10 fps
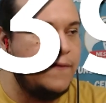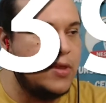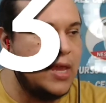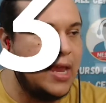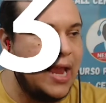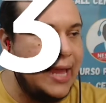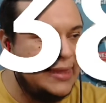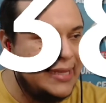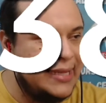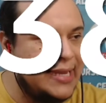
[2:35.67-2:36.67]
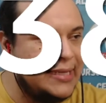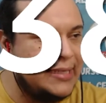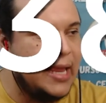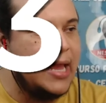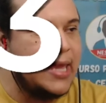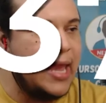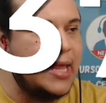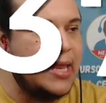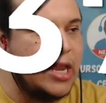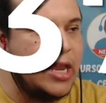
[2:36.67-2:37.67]
at least can
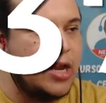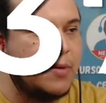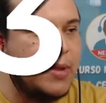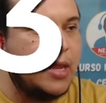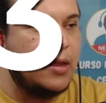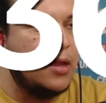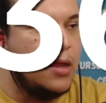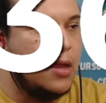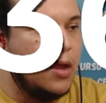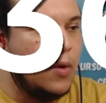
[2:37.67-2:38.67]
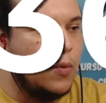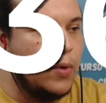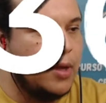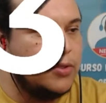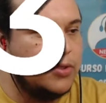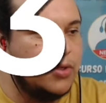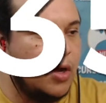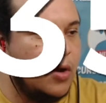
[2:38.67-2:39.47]
hear me. We're about to start with the